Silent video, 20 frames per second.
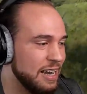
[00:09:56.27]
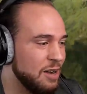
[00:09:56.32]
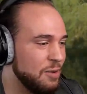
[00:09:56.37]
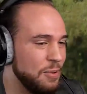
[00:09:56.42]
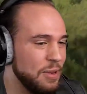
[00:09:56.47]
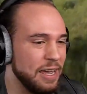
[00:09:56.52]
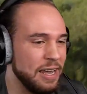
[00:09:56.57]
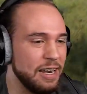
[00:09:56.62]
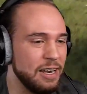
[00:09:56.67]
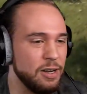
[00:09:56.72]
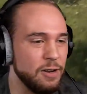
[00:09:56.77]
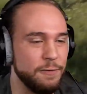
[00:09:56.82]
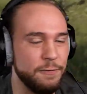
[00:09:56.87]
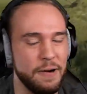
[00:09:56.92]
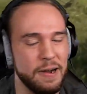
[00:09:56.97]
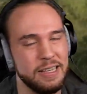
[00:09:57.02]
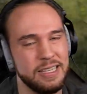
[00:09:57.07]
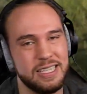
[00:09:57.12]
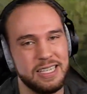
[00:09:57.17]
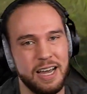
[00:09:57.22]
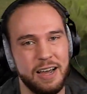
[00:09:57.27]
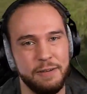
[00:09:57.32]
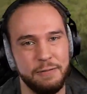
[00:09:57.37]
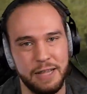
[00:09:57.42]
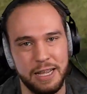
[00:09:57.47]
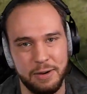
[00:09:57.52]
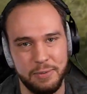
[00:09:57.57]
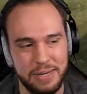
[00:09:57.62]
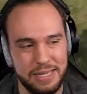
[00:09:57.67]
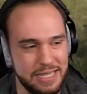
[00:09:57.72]
We get to do fun stuff
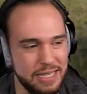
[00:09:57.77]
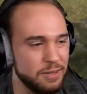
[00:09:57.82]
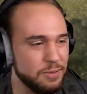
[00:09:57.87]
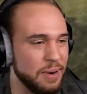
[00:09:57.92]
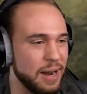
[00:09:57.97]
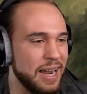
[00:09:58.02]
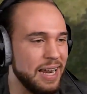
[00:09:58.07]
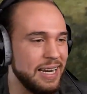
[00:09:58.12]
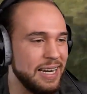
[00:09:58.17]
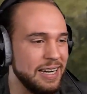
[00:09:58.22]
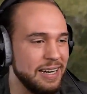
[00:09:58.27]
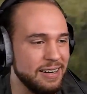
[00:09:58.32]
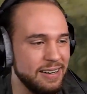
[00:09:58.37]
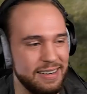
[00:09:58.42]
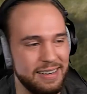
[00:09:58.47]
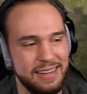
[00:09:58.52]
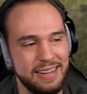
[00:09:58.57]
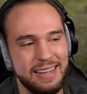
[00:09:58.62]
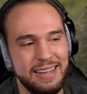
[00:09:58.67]
like we did right here.